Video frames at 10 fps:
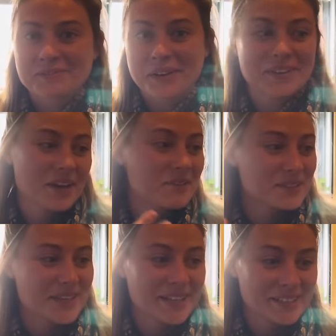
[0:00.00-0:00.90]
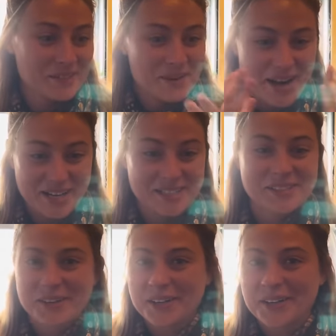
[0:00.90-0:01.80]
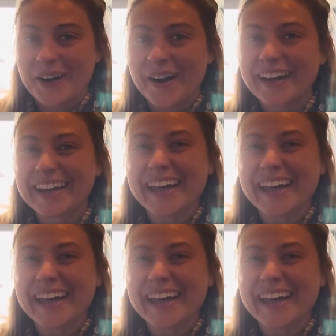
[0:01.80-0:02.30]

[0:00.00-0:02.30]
Father Dave was next to me and I just started crying.